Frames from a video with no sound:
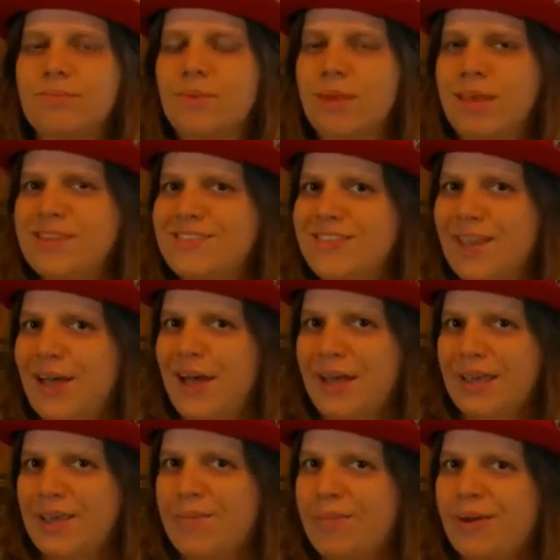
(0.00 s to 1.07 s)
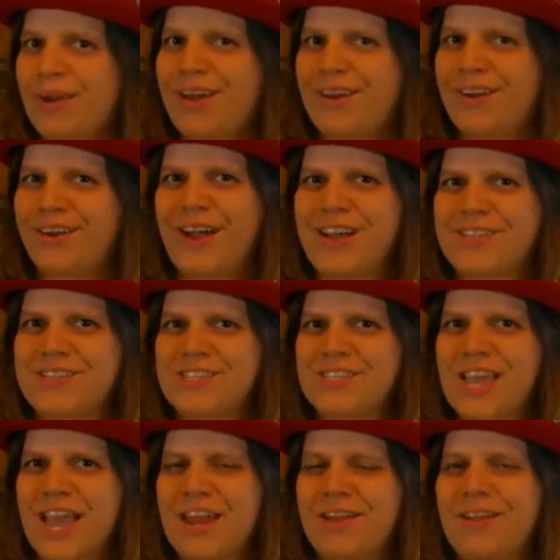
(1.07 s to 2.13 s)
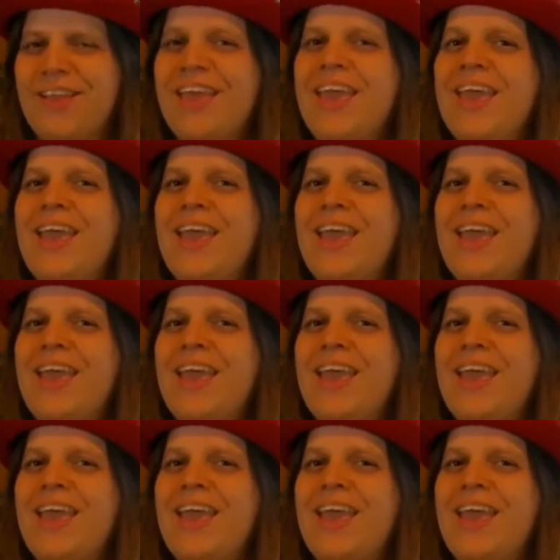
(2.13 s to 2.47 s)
He's the lawkeeper across the Channel.